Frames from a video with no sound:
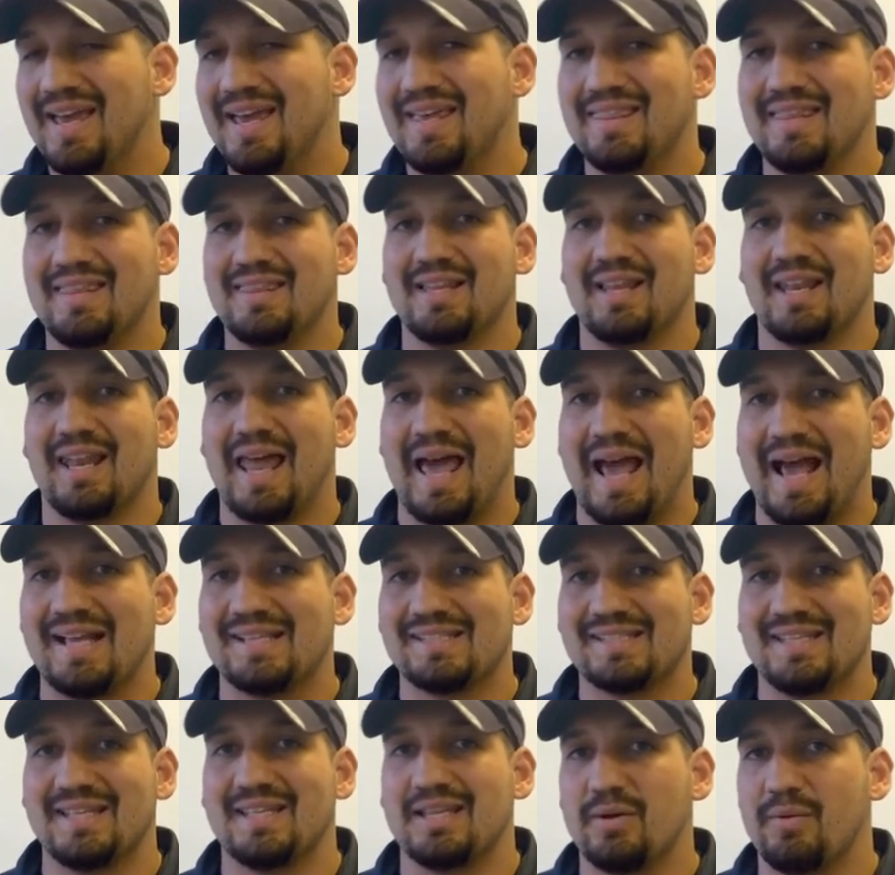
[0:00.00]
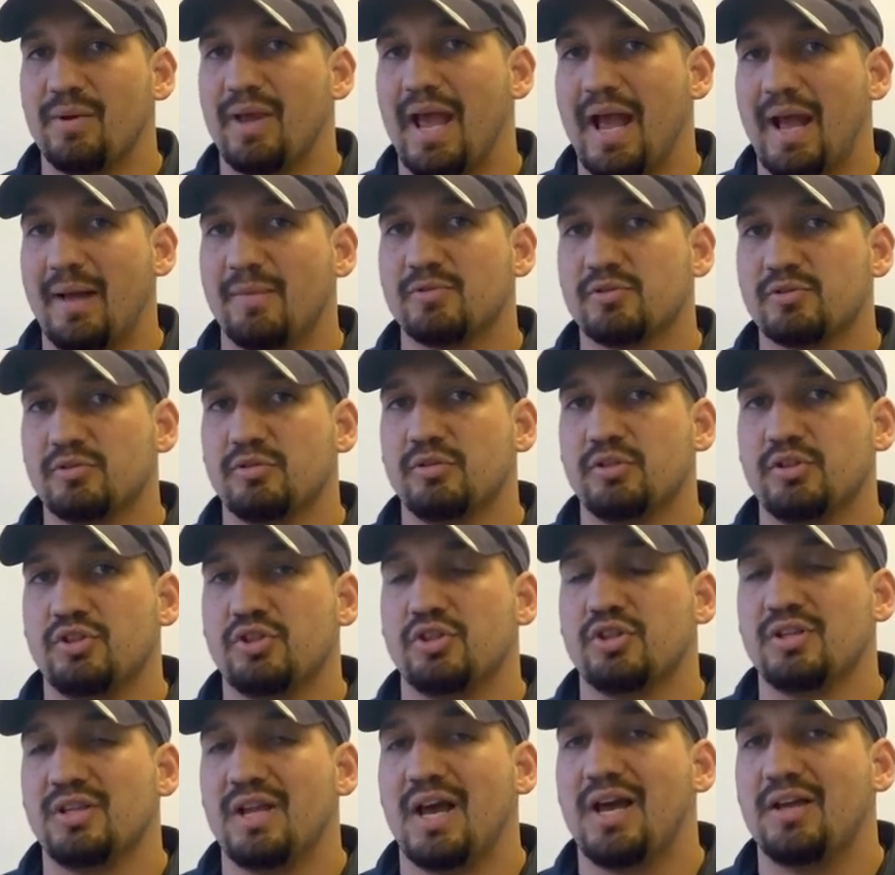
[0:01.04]
And then the last thing that we absolutely
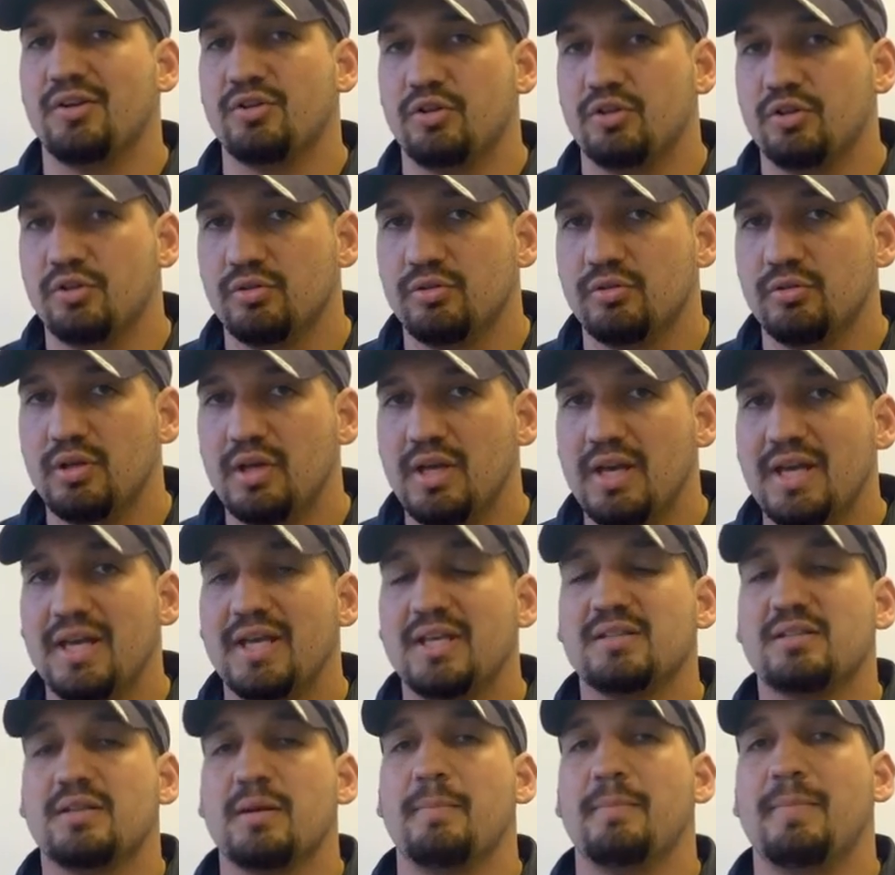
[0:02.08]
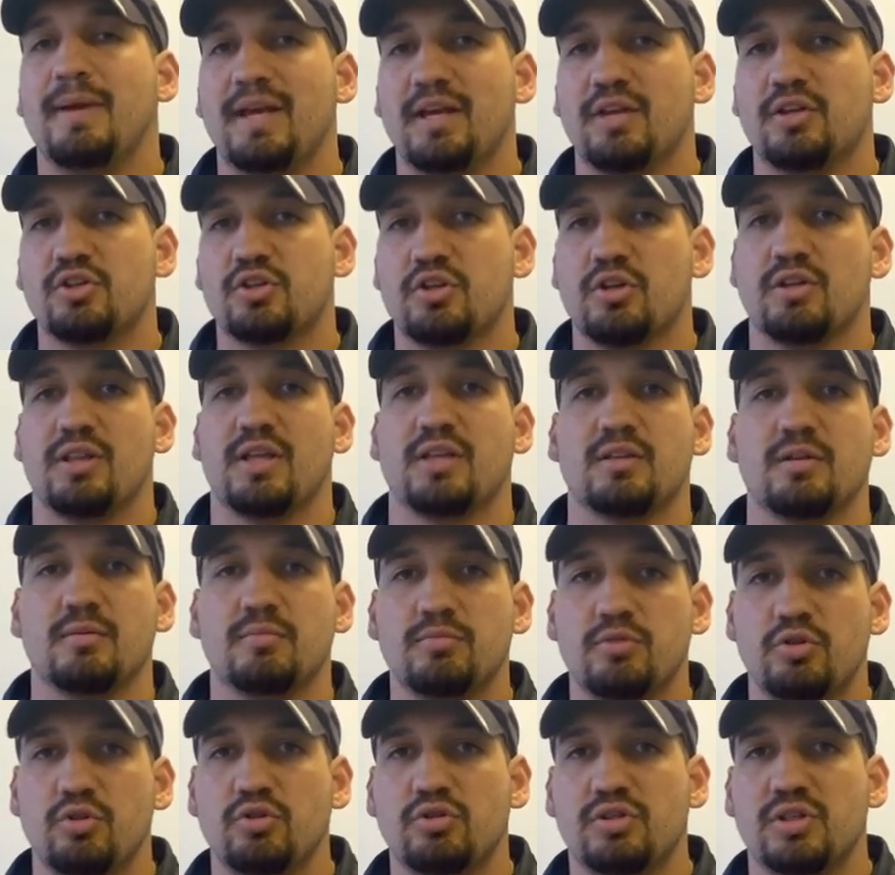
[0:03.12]
should not do is to make sure that the
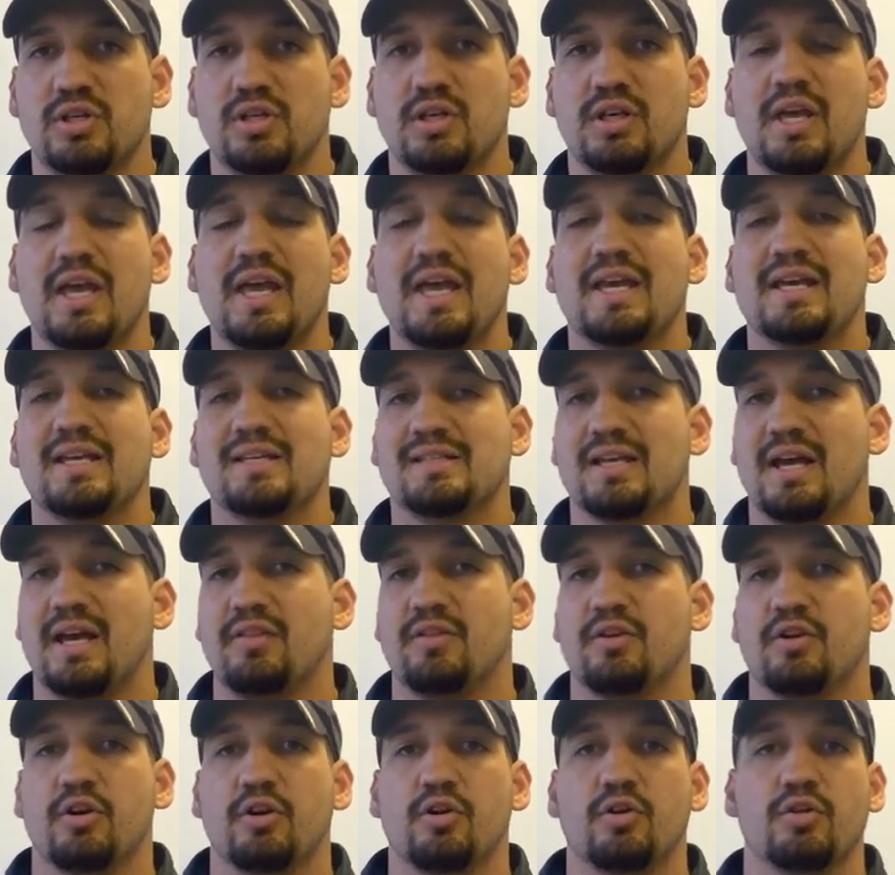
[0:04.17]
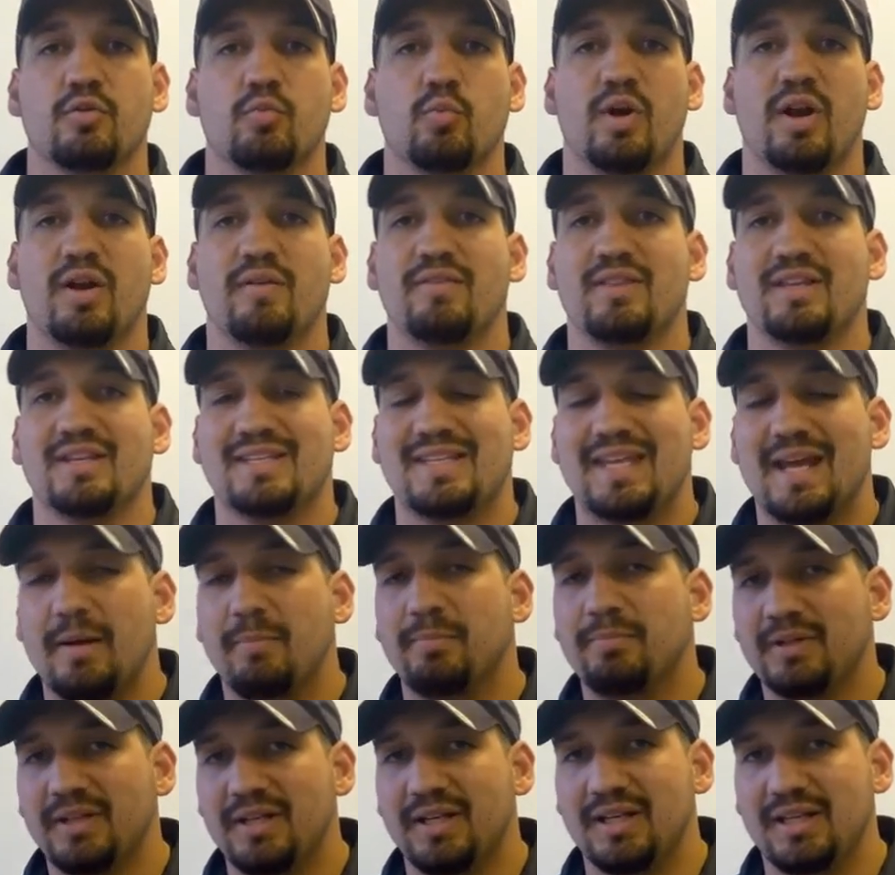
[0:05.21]
music is either whatever the
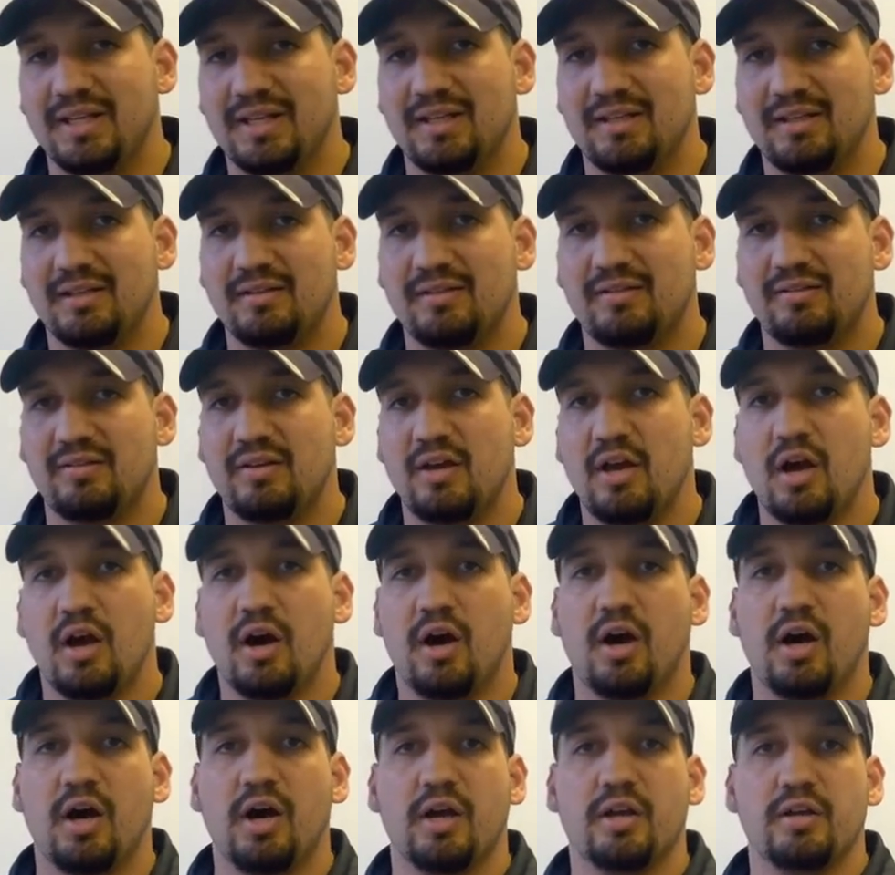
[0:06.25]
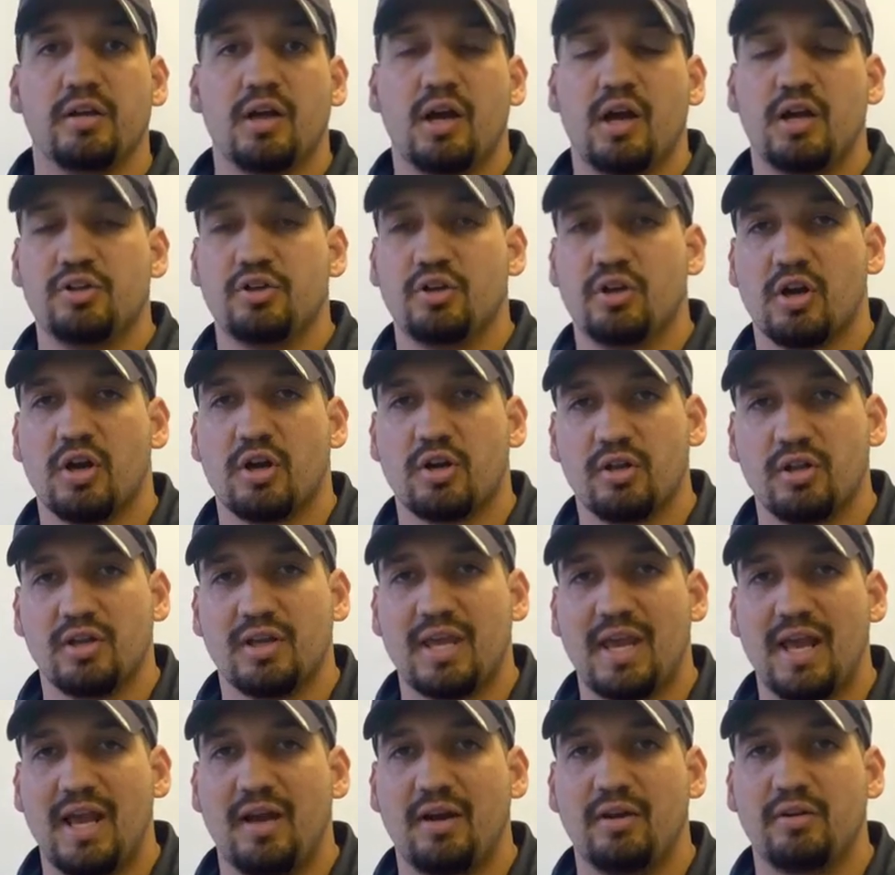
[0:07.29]
template is on your huddle
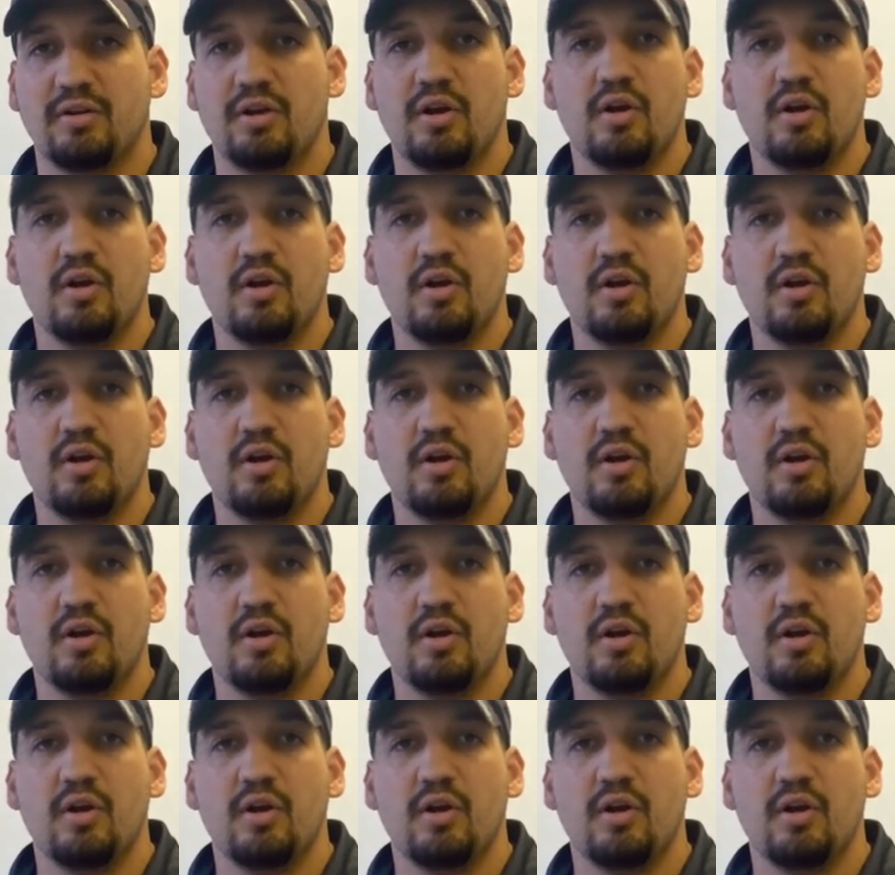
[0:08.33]
account